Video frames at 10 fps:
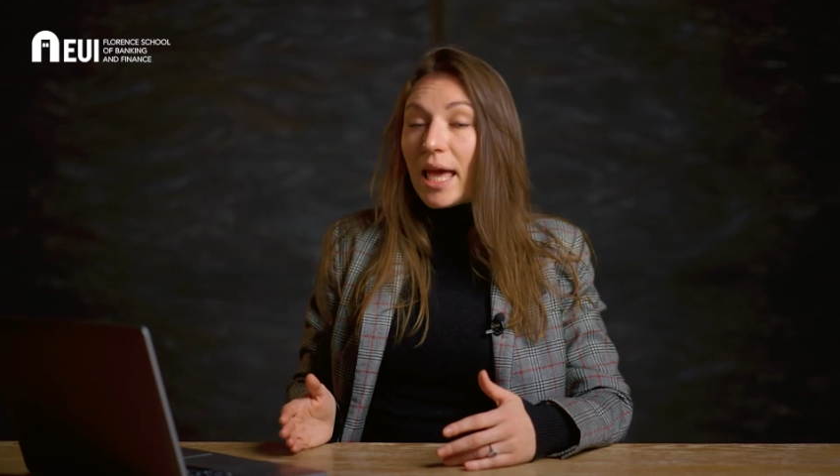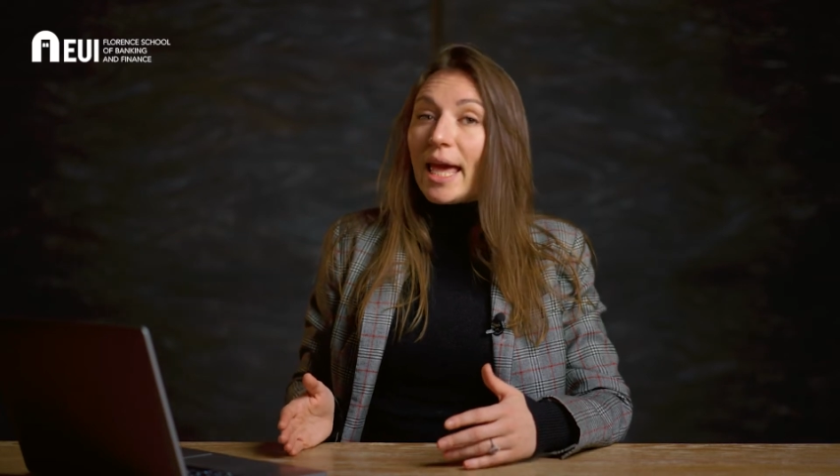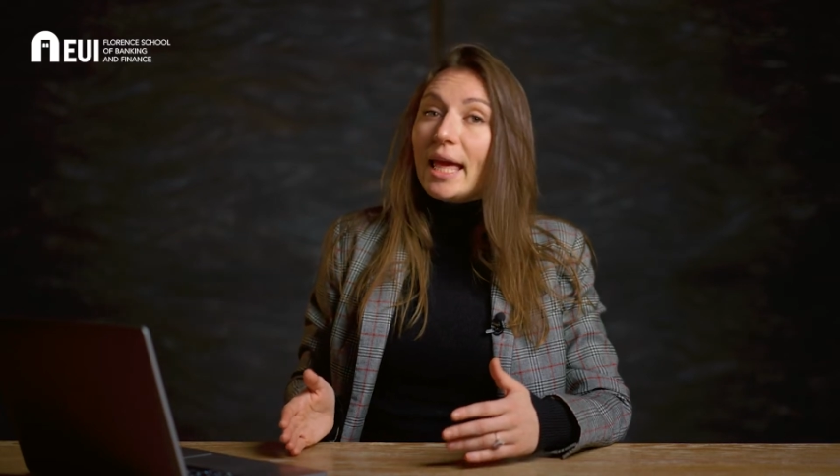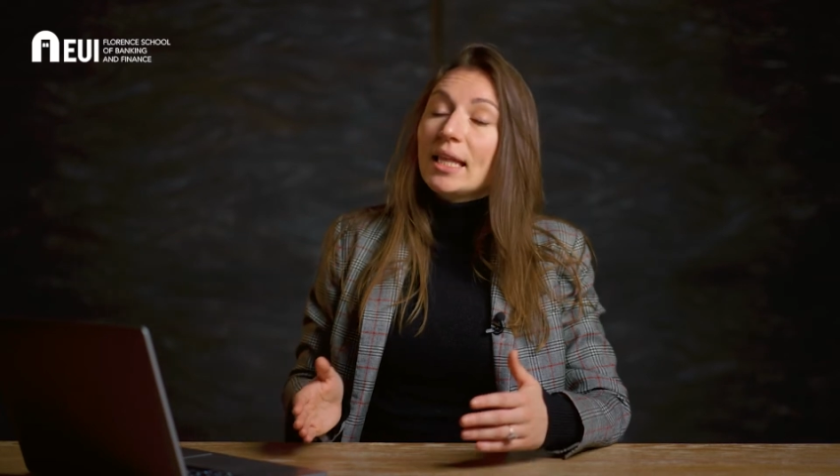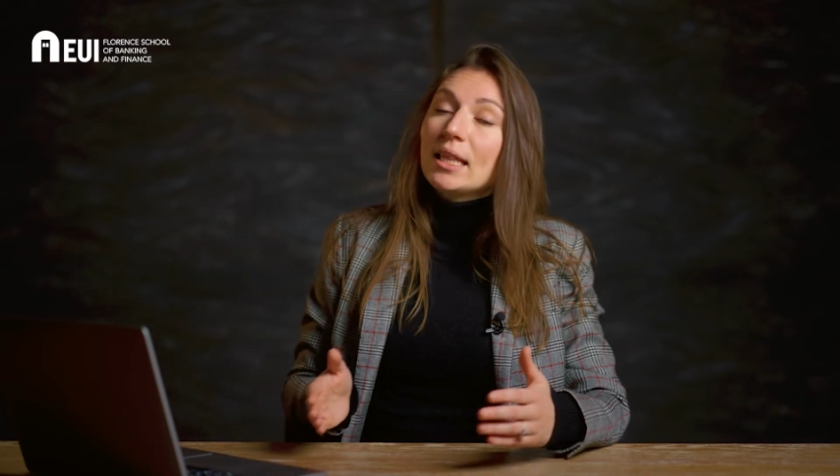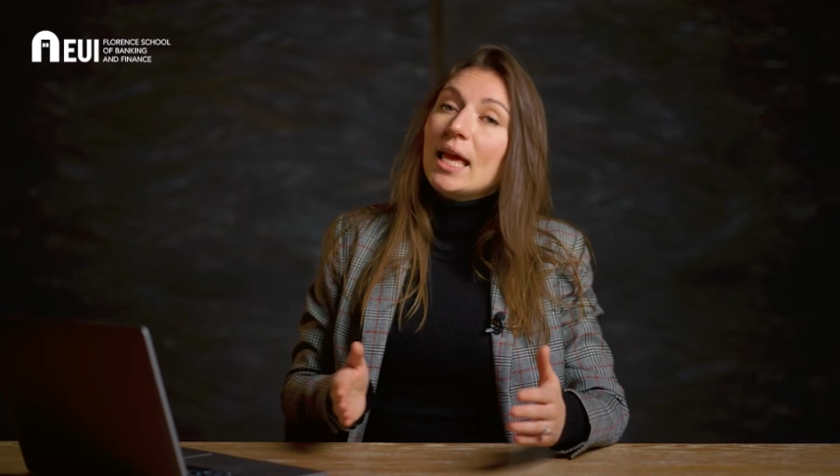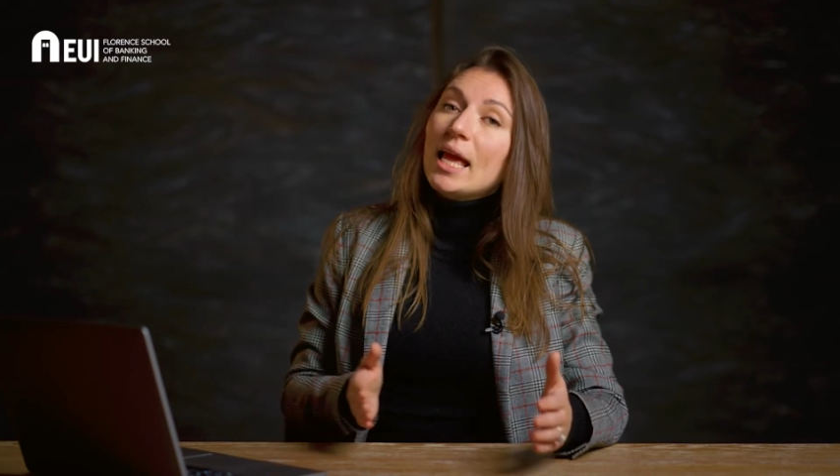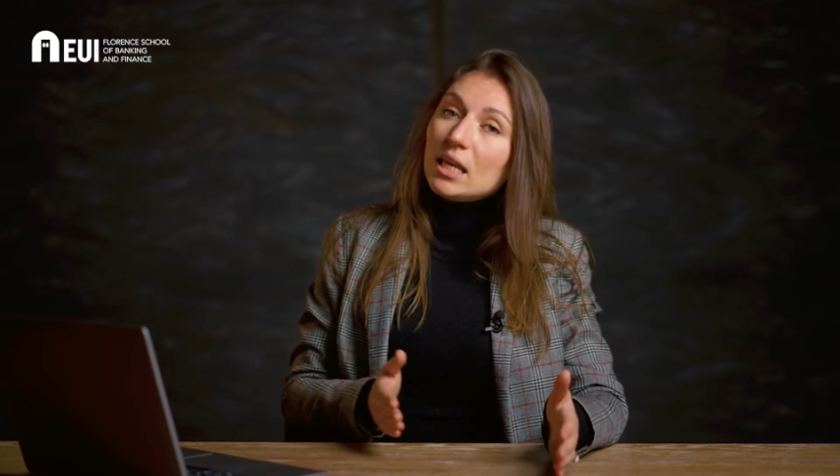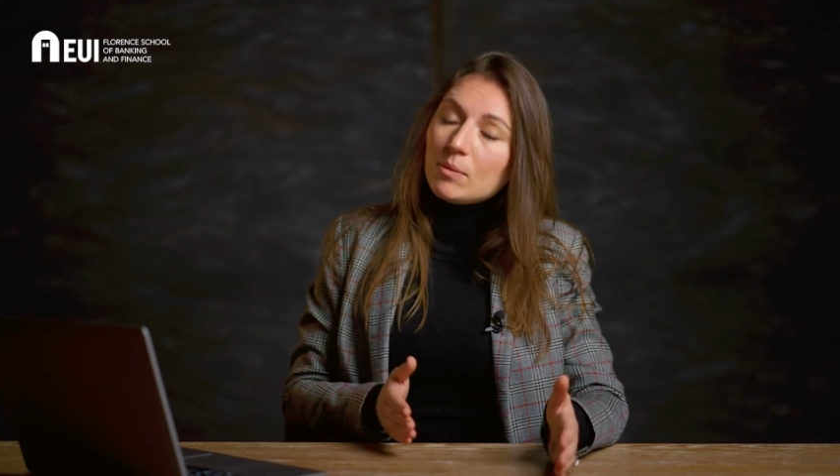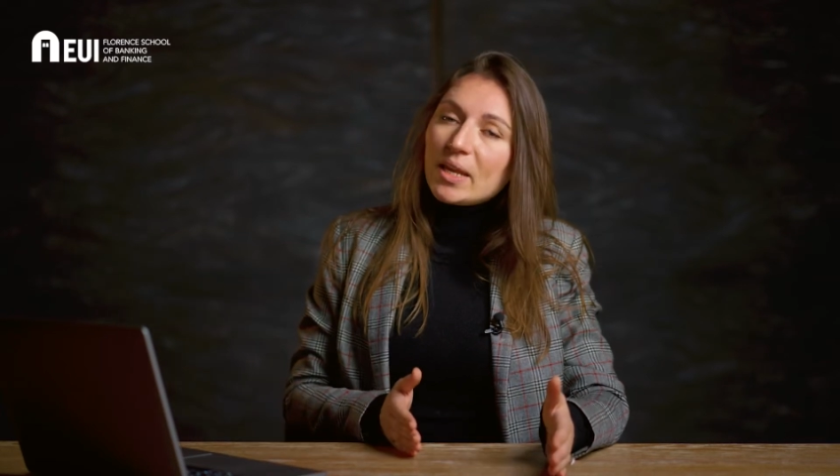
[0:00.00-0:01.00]
and
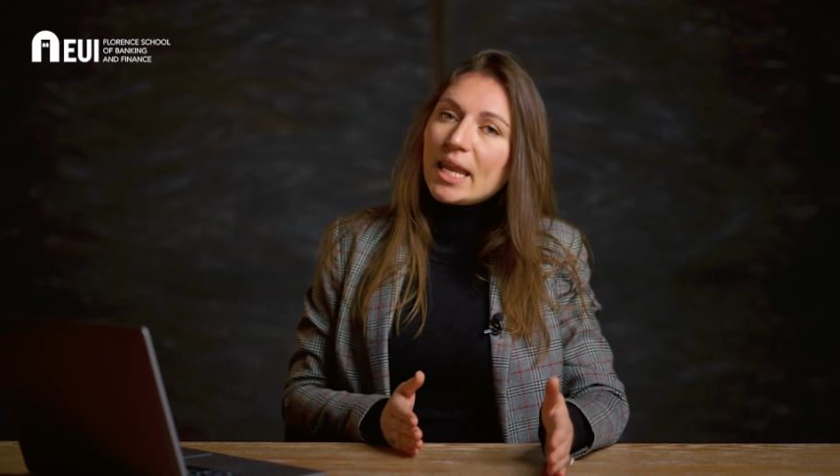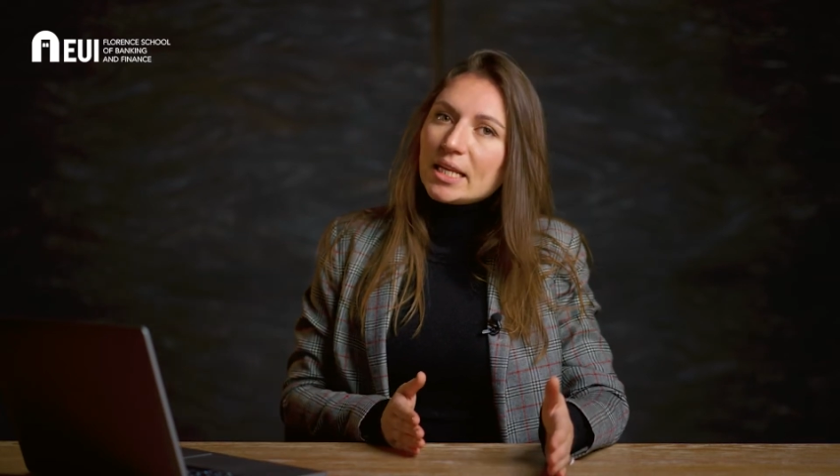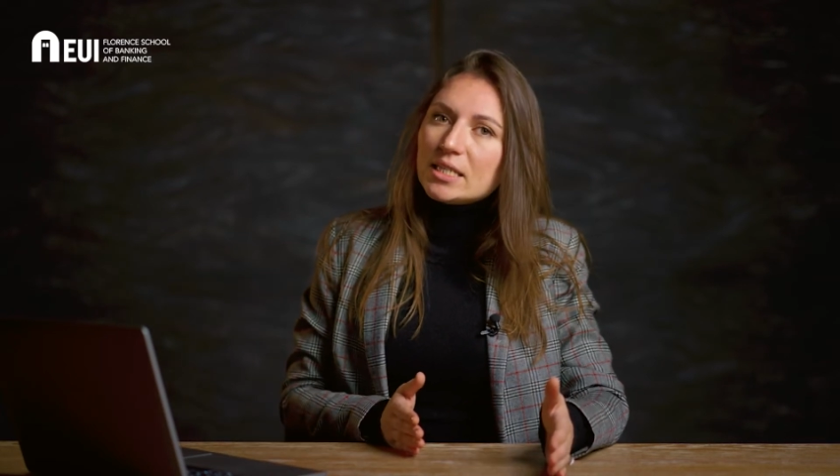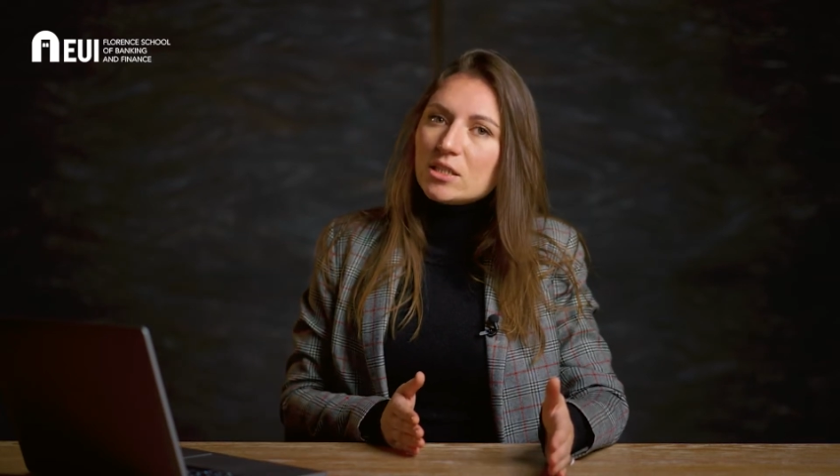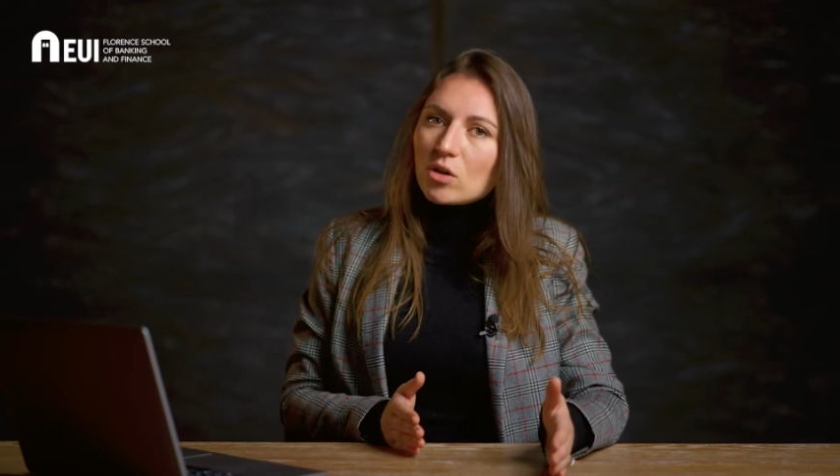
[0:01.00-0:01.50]
eliminated